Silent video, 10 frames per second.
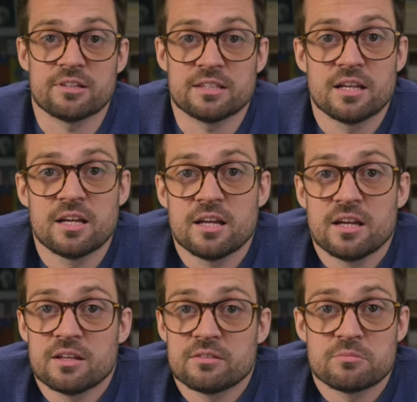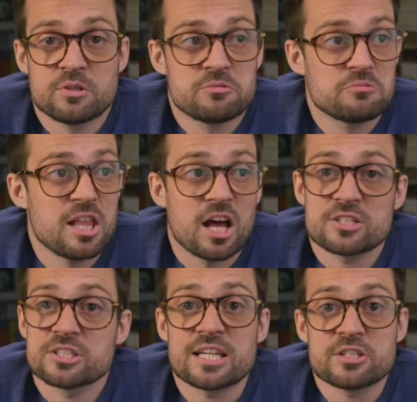in
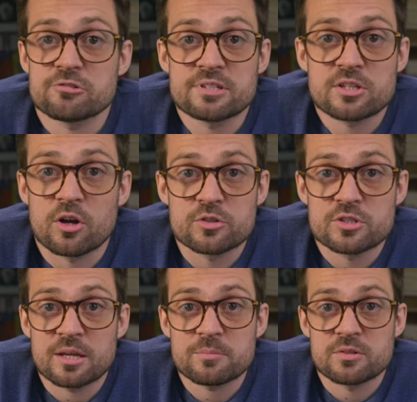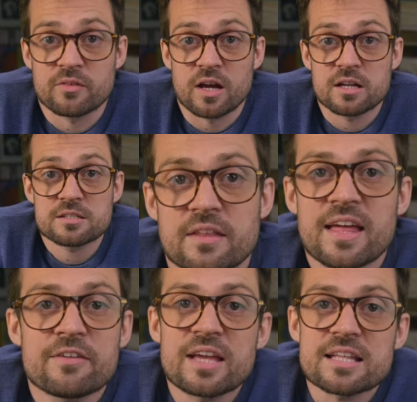last century's concepts of art, they
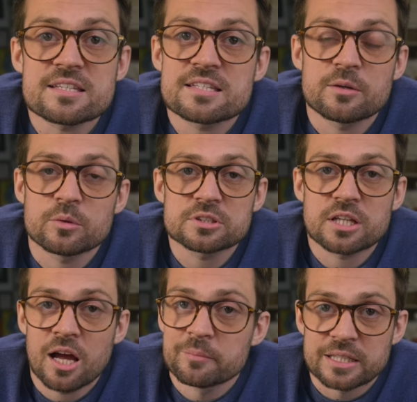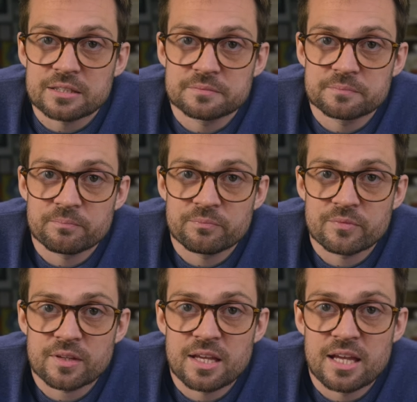have yet to see what's coming.
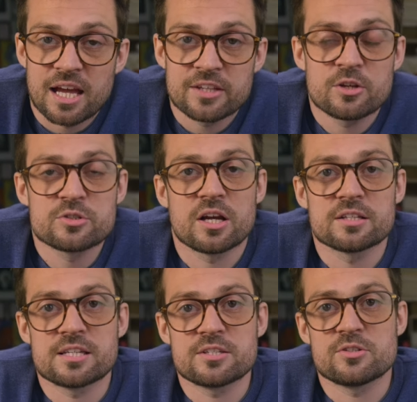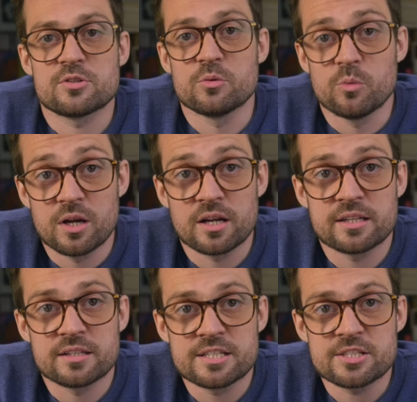And those artists who work
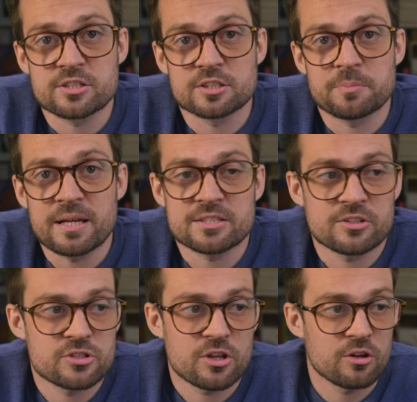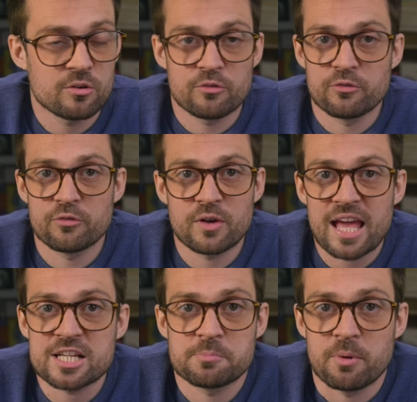in the digital space are so
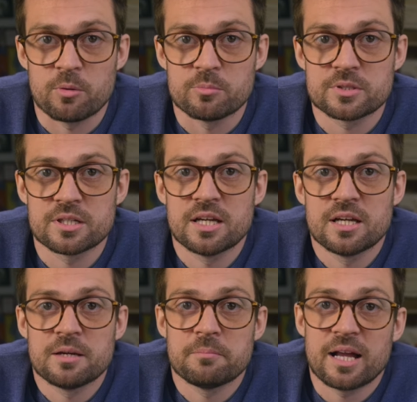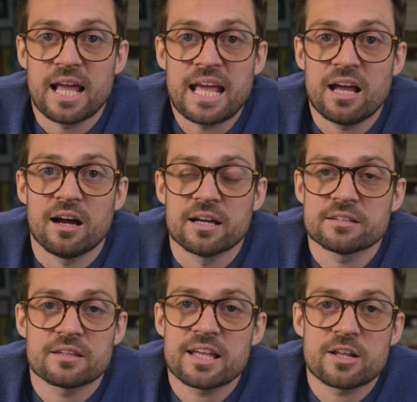flash-bombed by AI
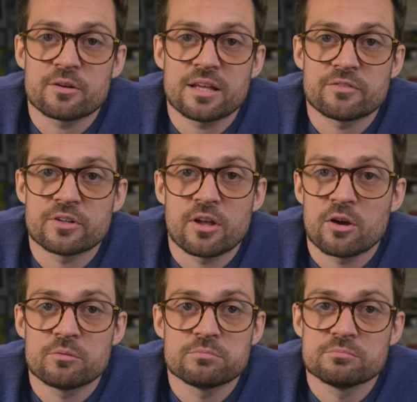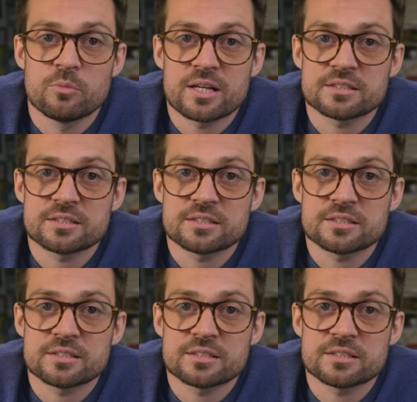that they don't even know where to